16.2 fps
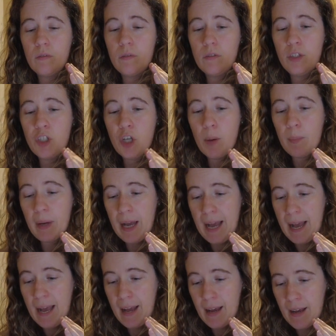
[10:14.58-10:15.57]
jump
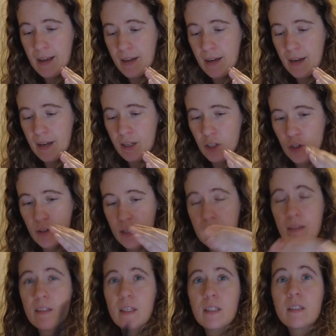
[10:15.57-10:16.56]
ahead, and
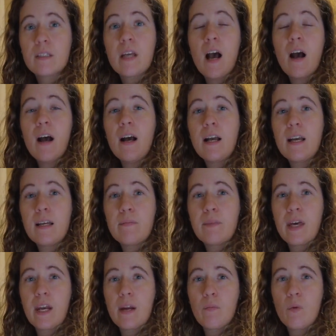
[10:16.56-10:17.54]
during this time
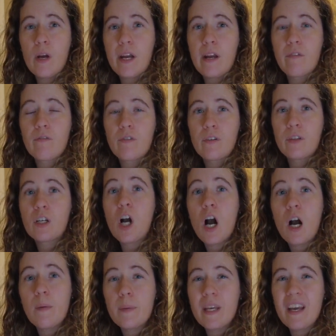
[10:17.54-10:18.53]
that I'm waiting for the
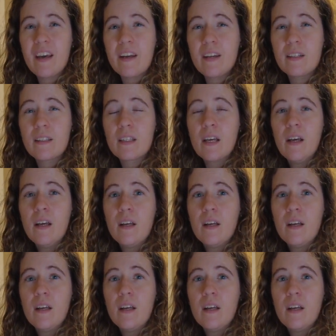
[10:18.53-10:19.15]
copy edits